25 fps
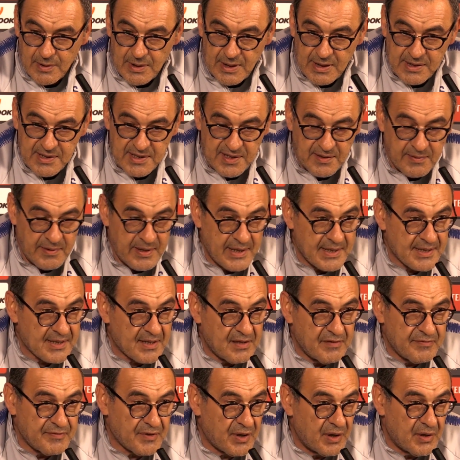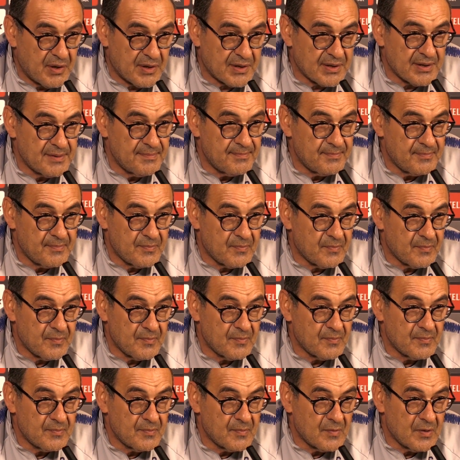It's a risk, of course.
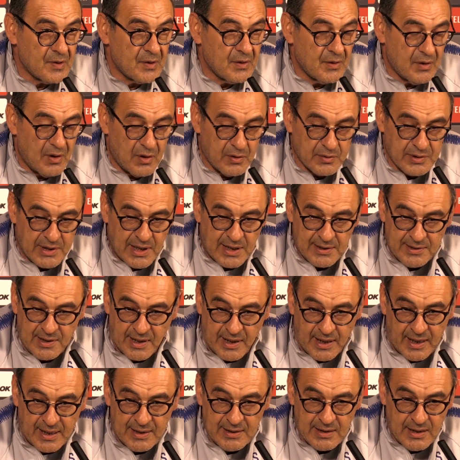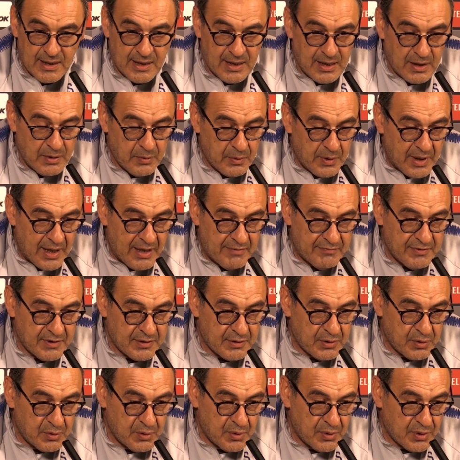On the other hand, uh, we have
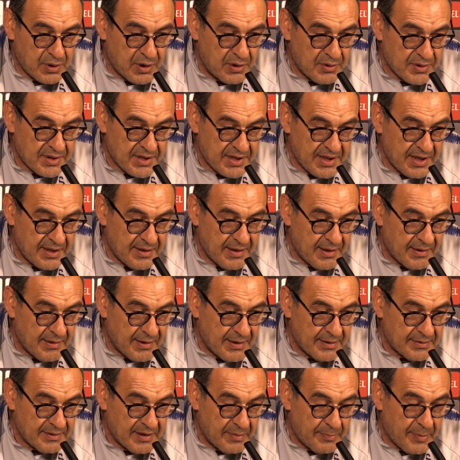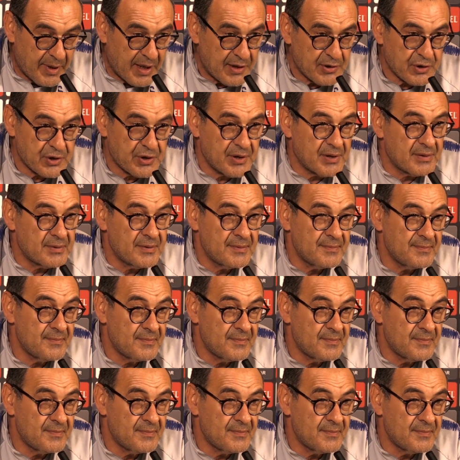to consider the pressure.